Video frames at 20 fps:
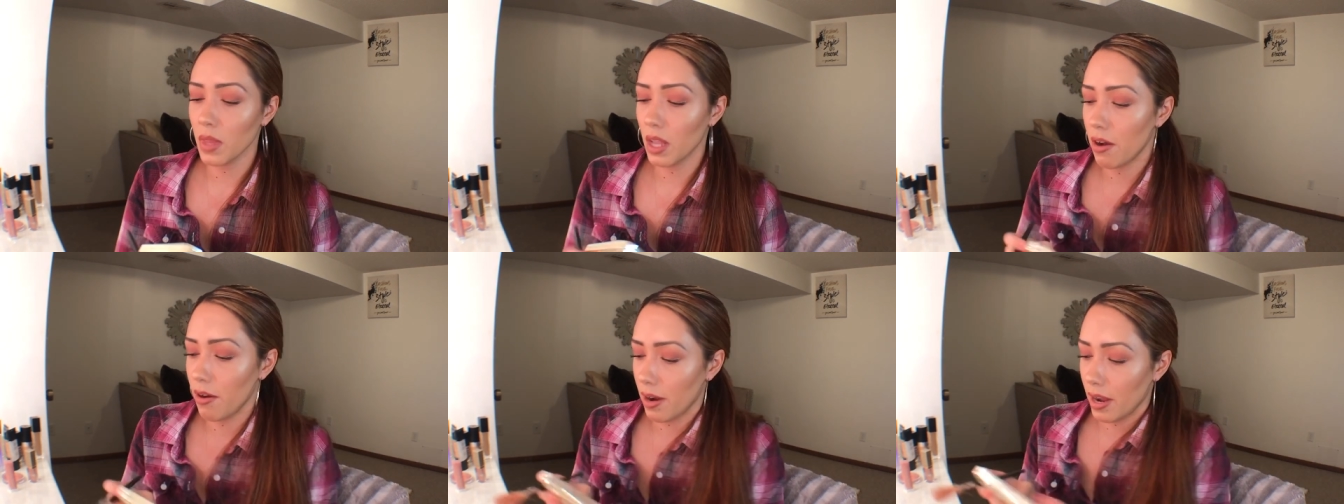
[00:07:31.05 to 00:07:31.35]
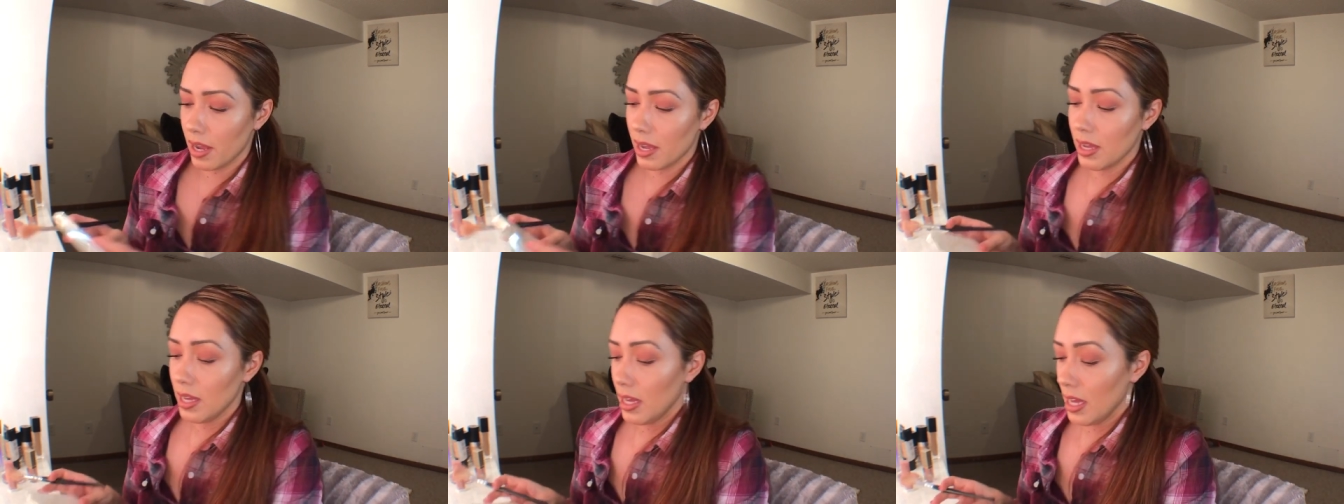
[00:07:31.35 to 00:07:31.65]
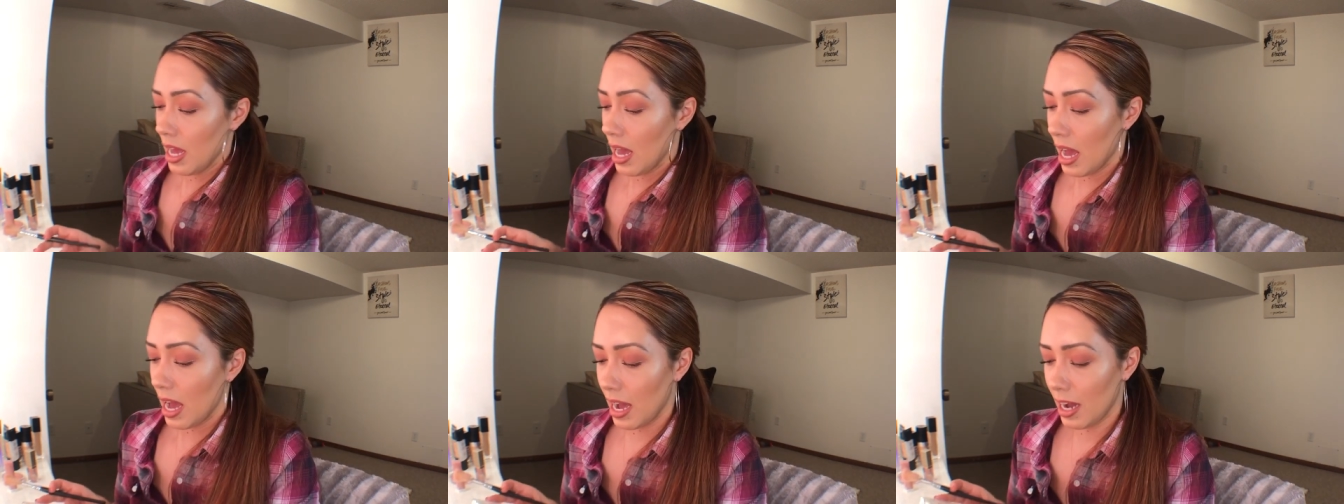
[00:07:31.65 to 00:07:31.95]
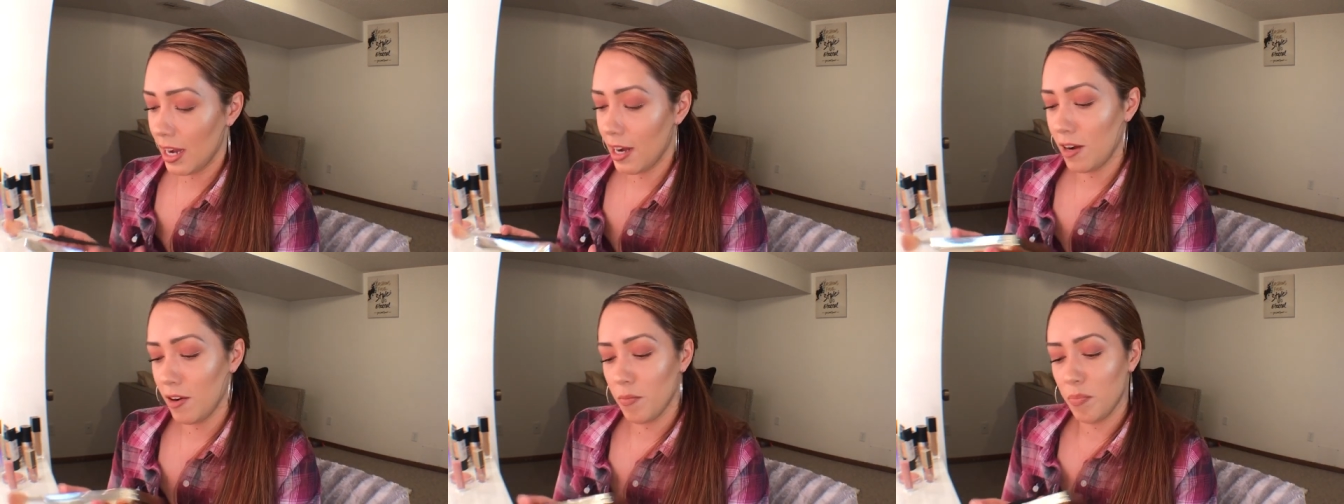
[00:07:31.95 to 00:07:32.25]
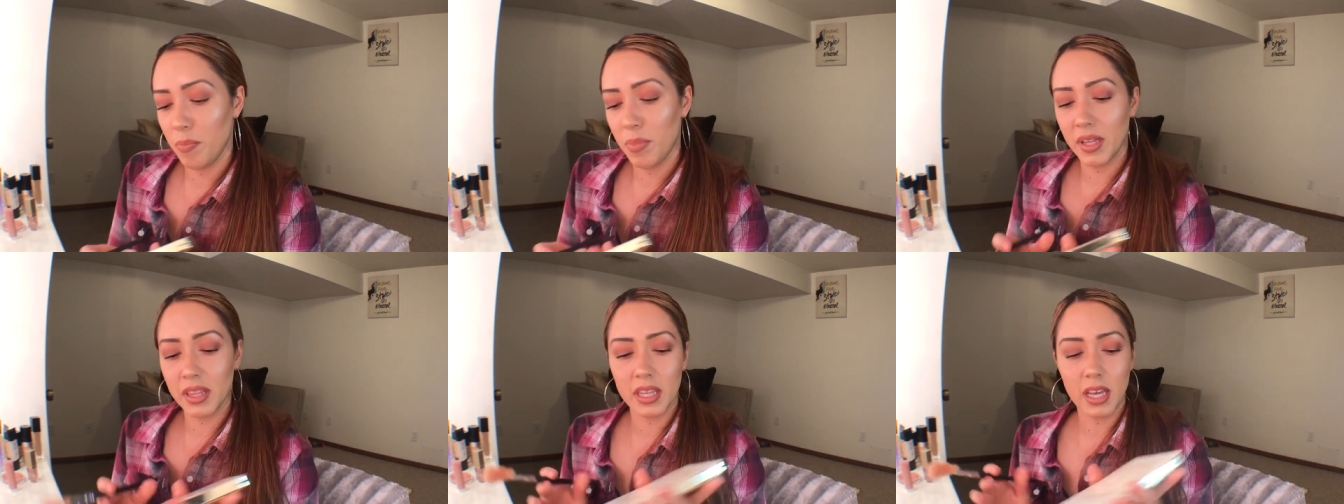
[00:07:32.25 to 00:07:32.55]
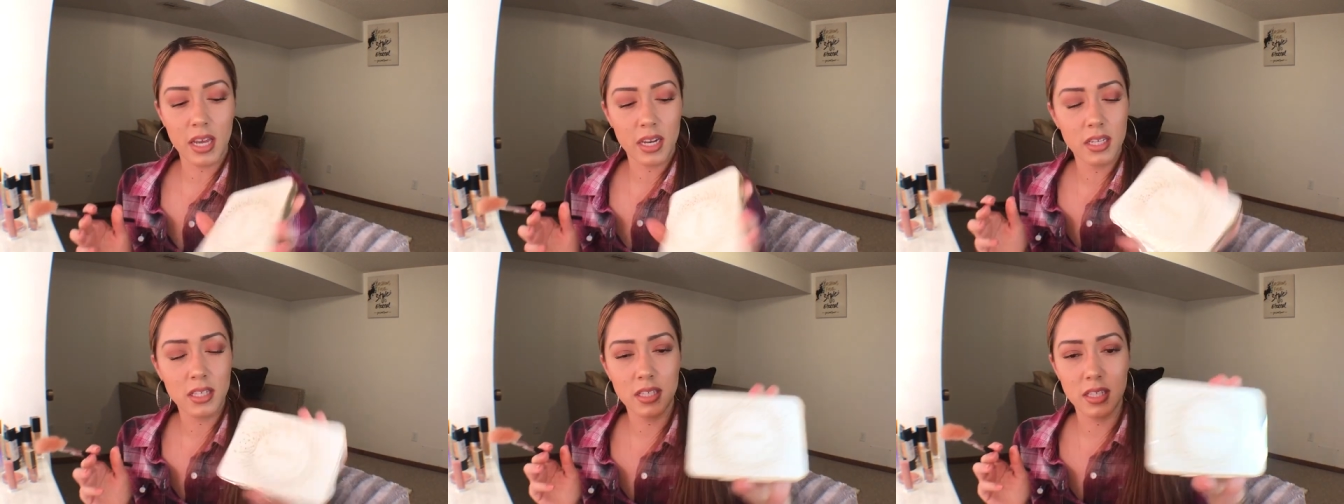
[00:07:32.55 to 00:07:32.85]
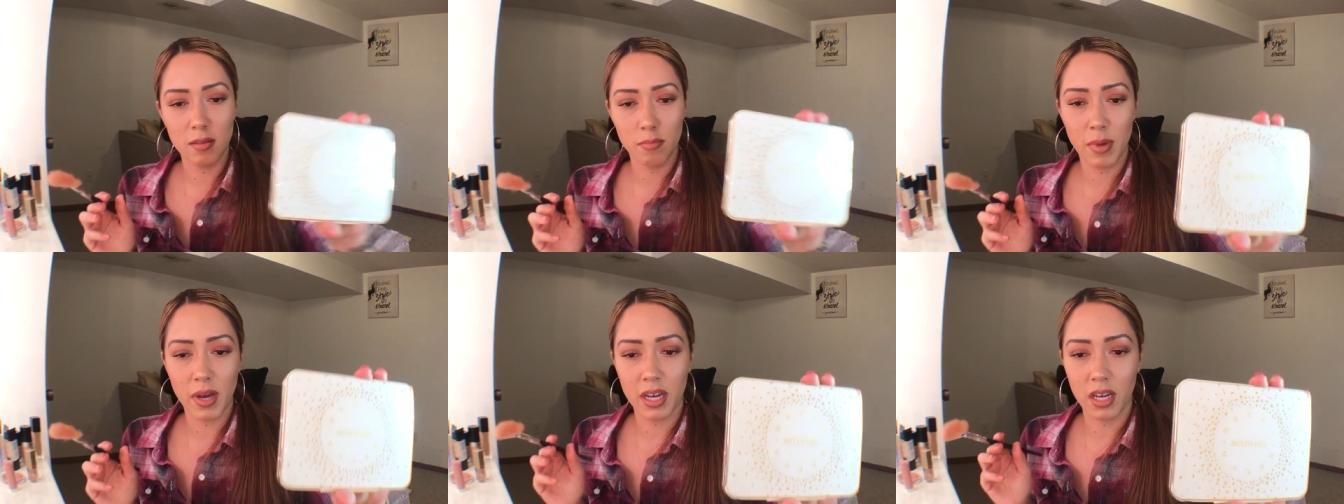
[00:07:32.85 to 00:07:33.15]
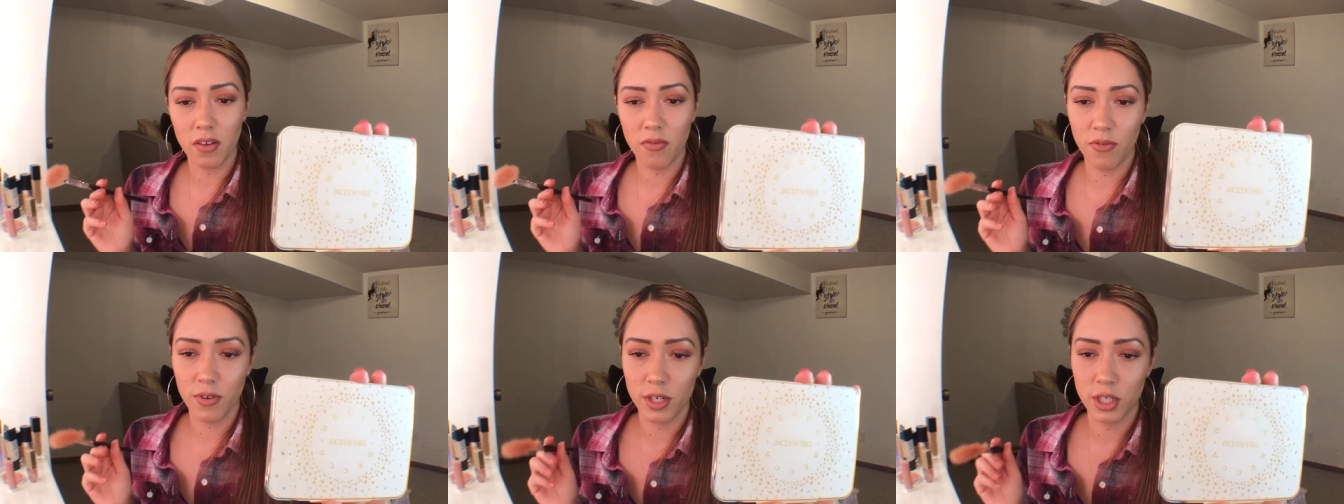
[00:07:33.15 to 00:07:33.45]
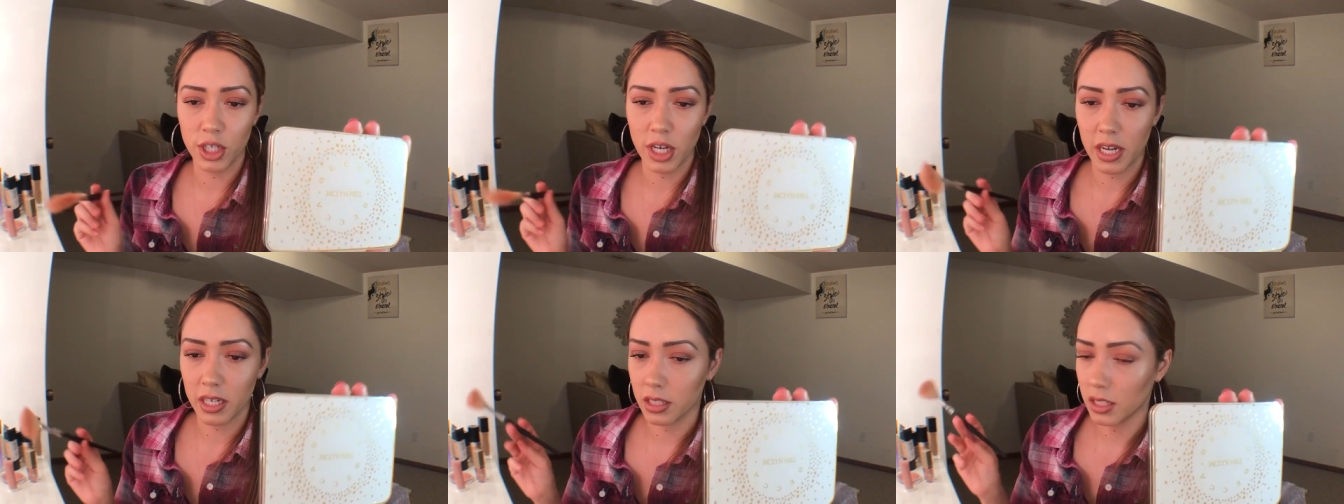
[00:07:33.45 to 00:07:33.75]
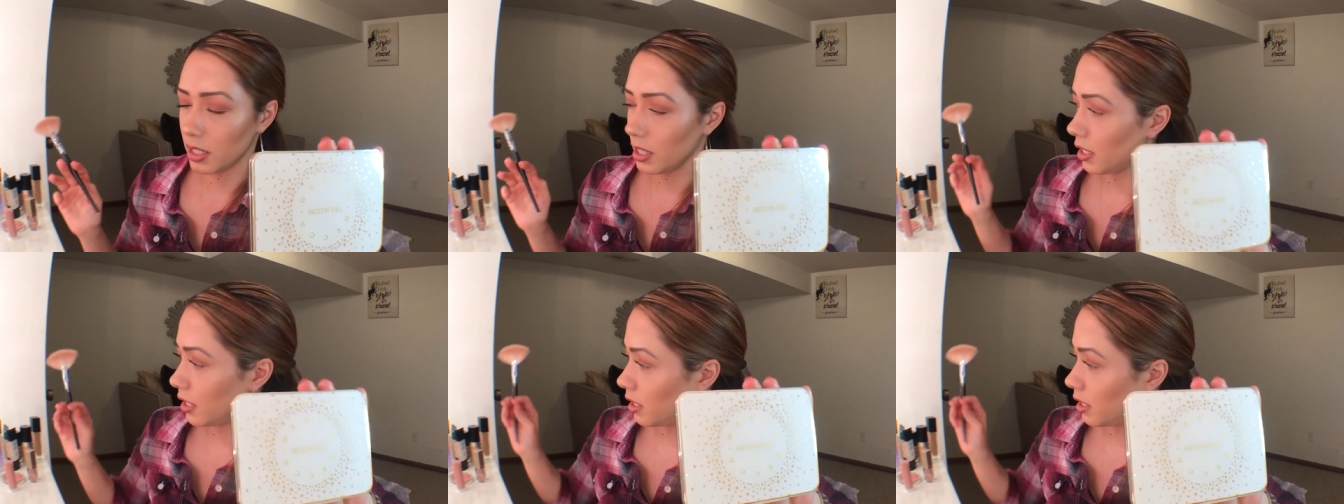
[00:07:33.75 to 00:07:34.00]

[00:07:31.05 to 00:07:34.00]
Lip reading: All right, but that is the Becca for Jaclyn